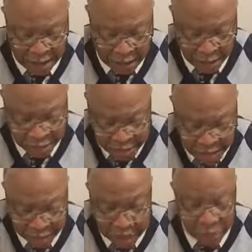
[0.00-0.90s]
it was
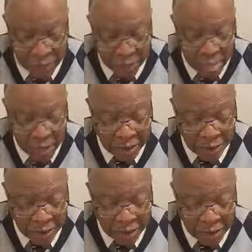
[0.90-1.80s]
not there.
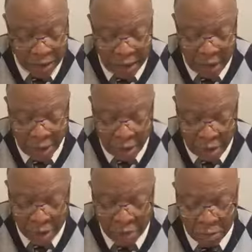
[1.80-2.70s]
He
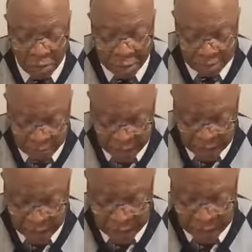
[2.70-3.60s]
walked with me